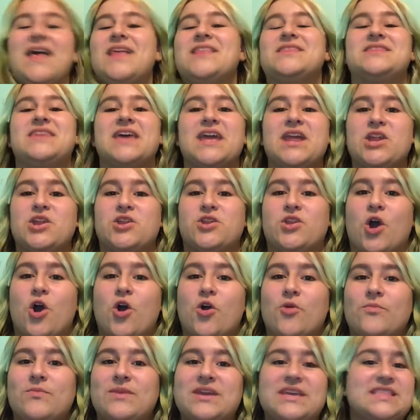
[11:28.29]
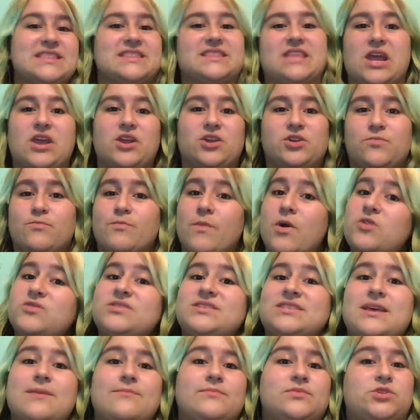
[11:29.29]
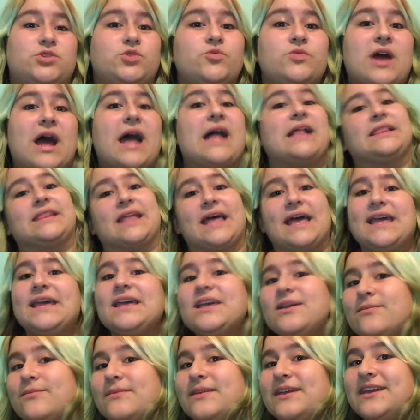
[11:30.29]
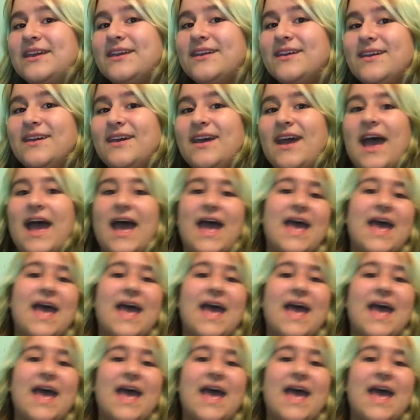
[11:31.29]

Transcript: They know me, most of them do not like me,